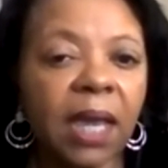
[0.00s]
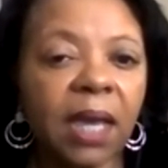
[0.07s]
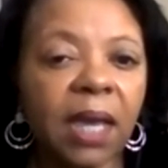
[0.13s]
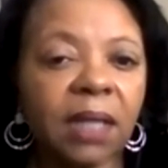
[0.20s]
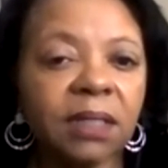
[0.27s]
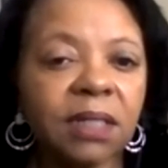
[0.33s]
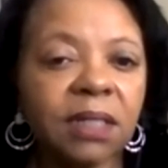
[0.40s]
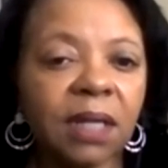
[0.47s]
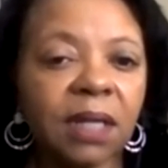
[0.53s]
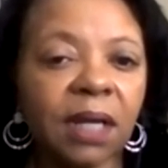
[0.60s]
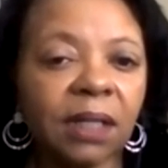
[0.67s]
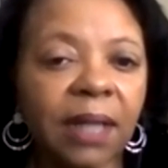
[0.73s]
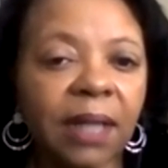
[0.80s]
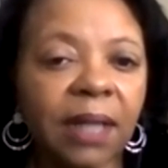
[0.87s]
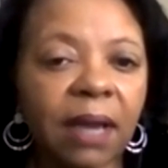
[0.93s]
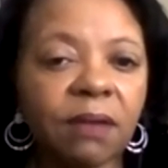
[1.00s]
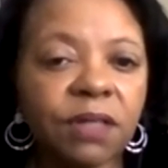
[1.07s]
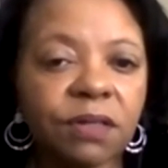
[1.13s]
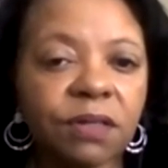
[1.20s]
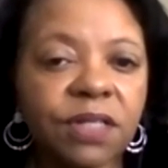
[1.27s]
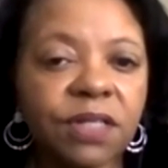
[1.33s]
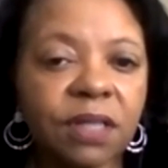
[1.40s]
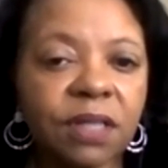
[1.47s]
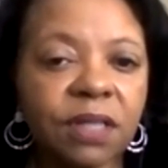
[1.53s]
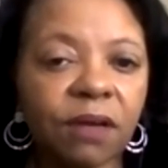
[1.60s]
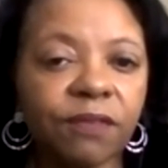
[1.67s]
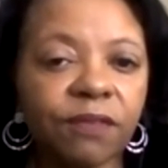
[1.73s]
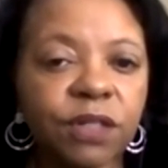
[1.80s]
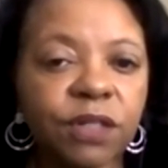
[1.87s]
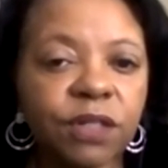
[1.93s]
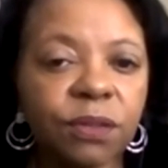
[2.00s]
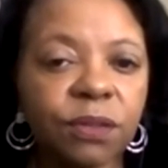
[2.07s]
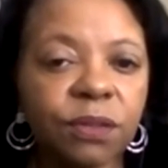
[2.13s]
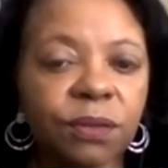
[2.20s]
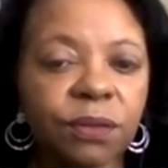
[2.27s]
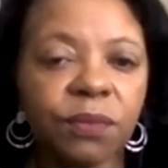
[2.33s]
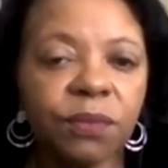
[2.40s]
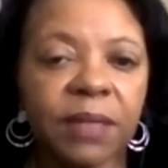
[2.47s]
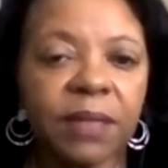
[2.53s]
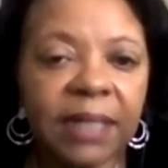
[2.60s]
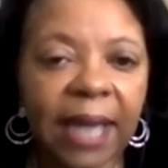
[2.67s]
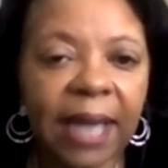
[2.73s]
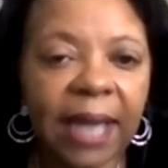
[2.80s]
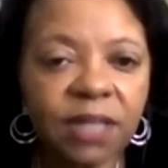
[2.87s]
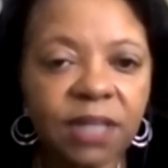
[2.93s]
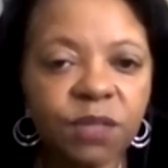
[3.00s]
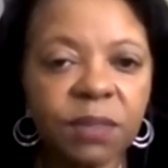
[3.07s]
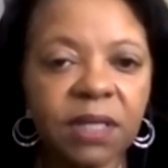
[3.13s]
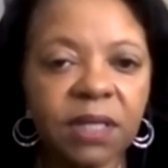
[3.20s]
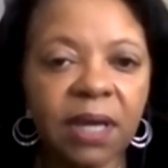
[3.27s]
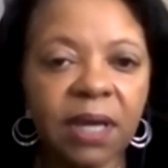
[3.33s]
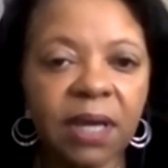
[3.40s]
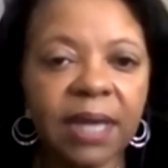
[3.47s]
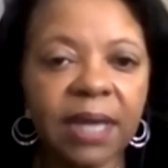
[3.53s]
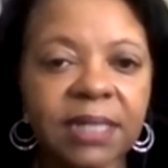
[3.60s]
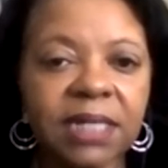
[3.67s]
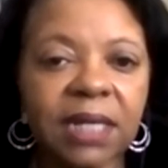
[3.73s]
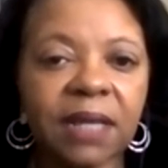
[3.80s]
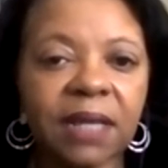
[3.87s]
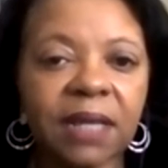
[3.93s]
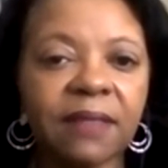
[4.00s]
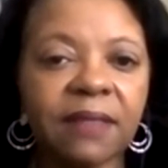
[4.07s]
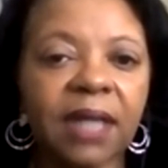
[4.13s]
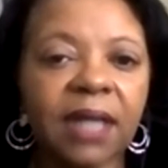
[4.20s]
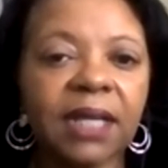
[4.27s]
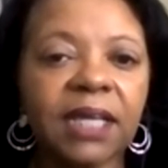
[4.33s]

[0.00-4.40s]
and allow yourself to relax with idea